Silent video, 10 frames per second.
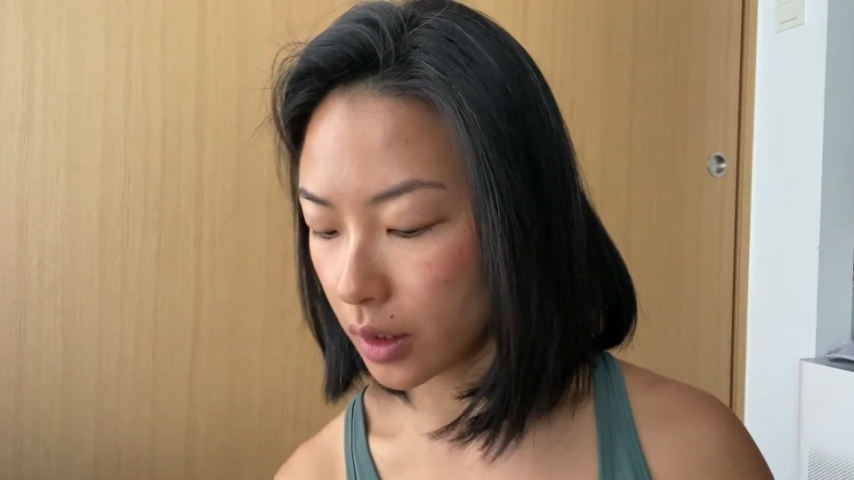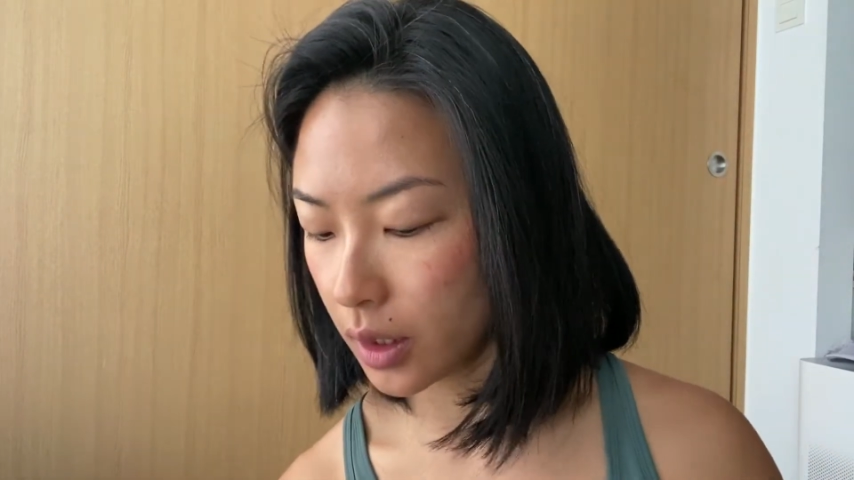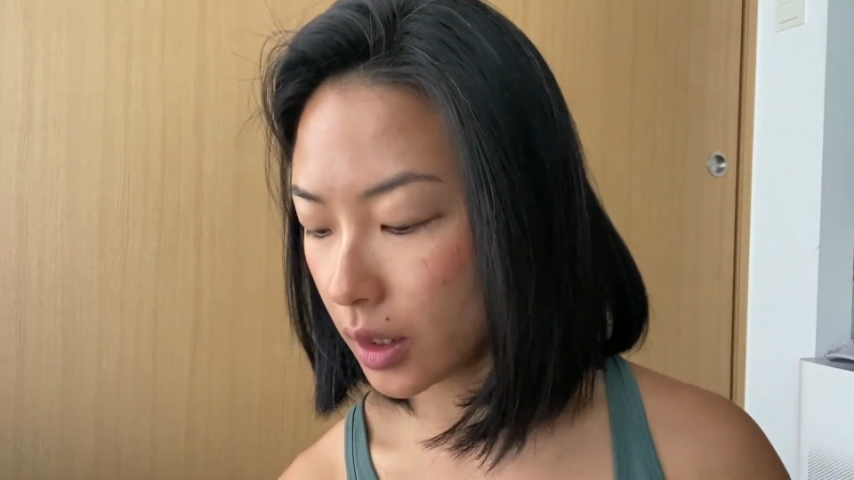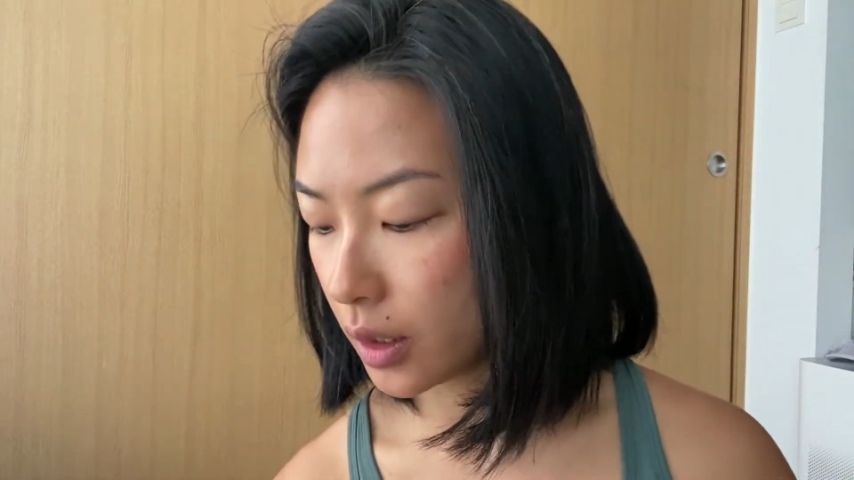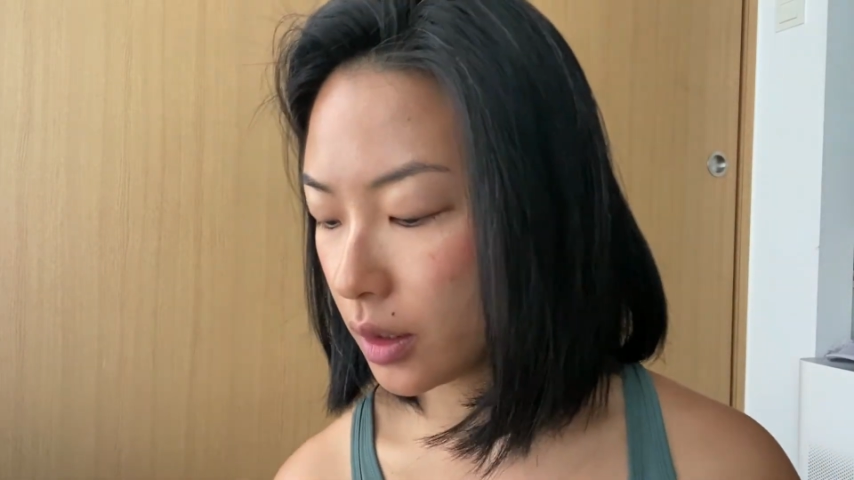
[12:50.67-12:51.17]

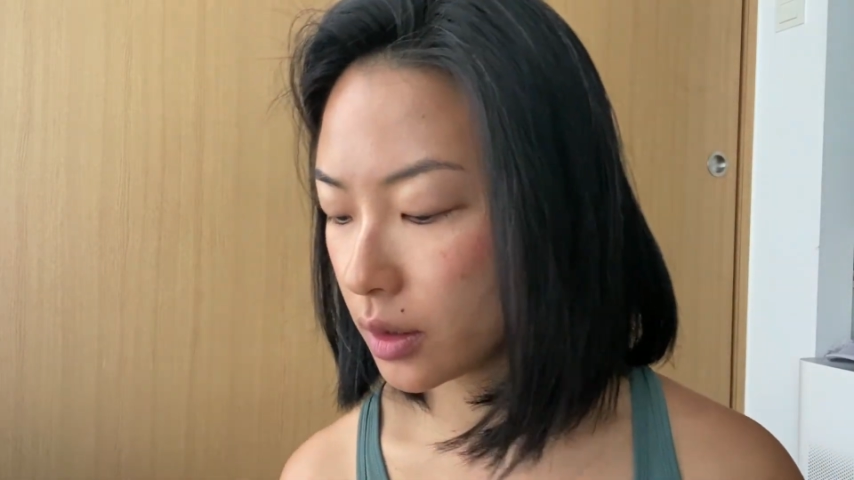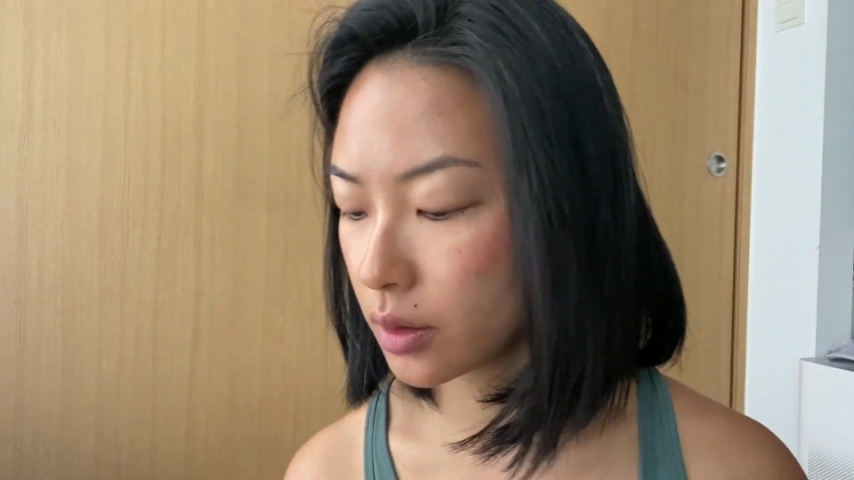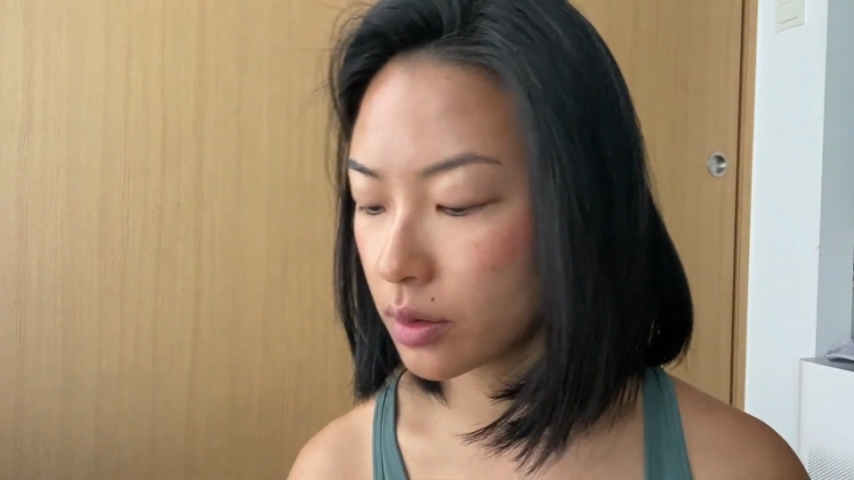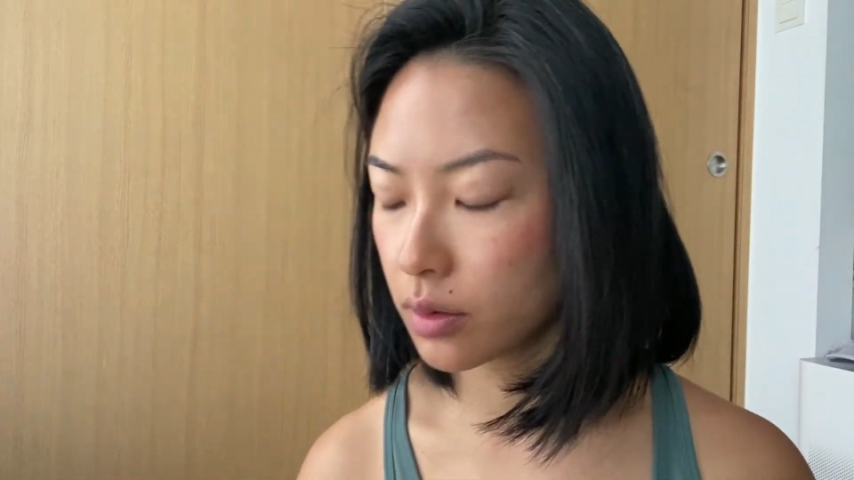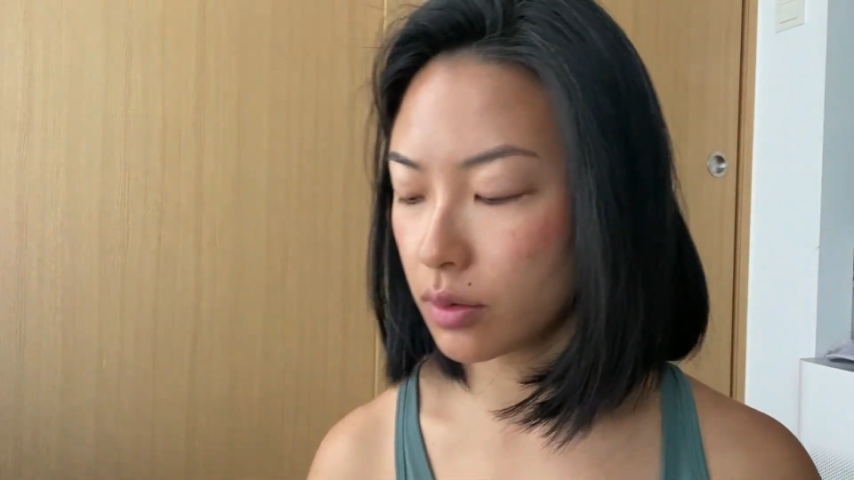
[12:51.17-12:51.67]
Okay,
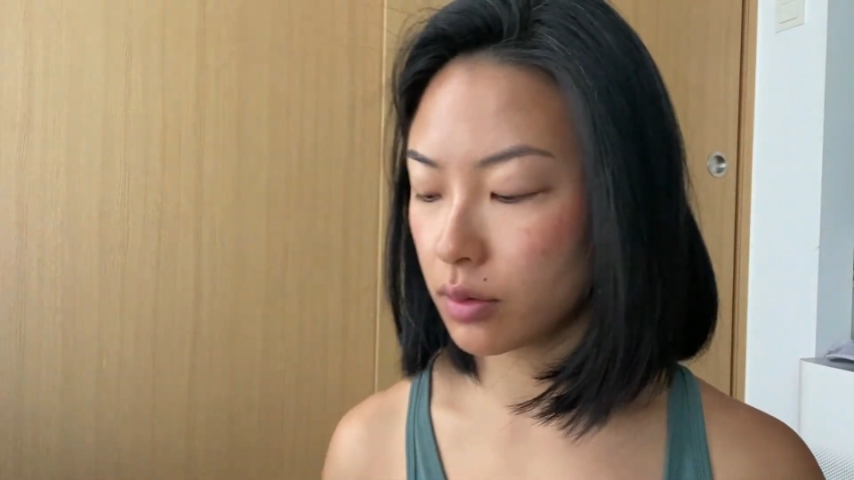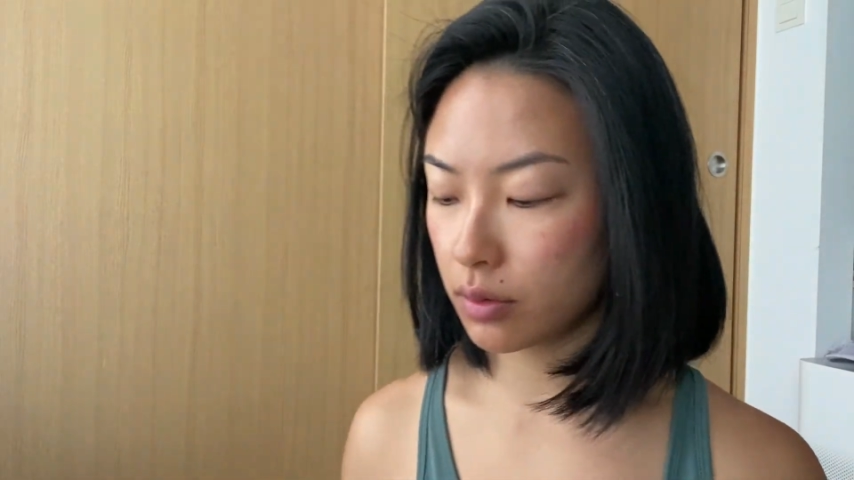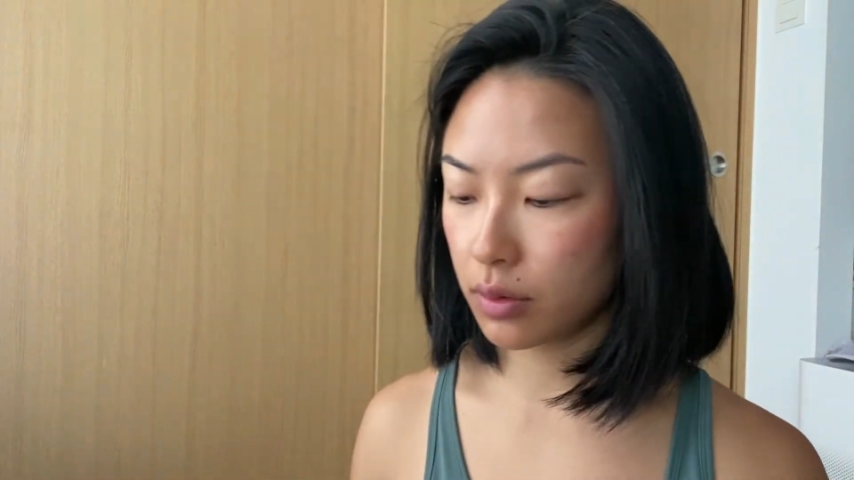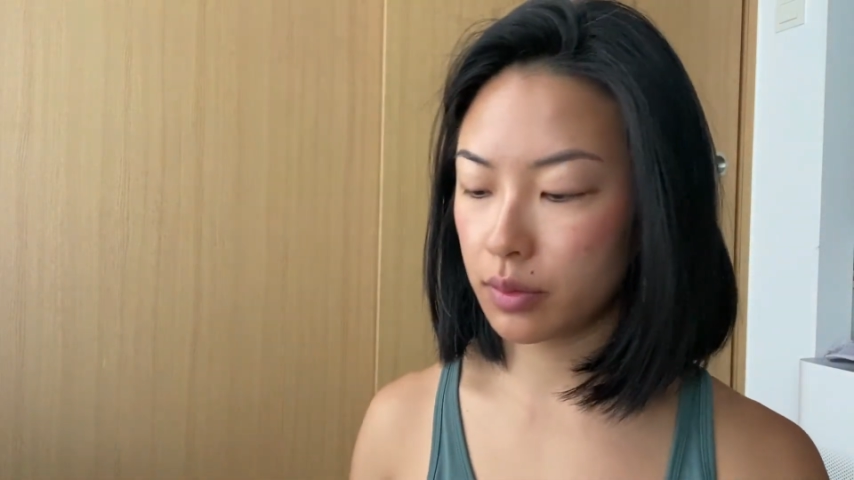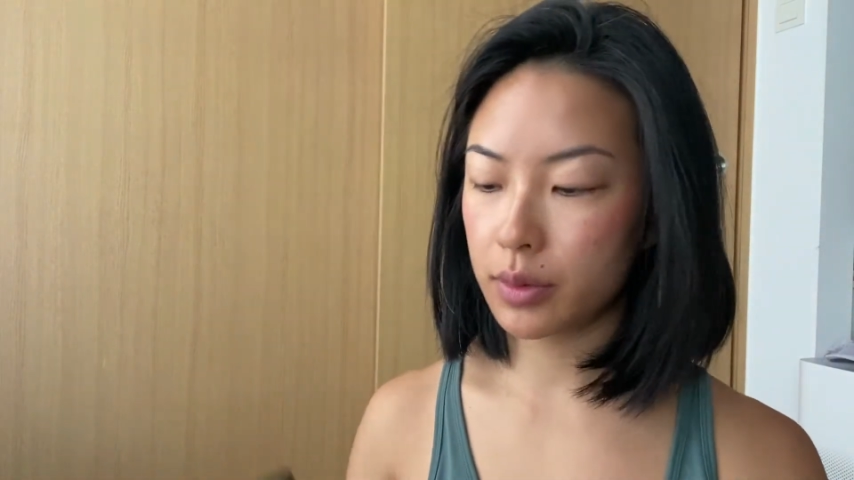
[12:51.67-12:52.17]
so let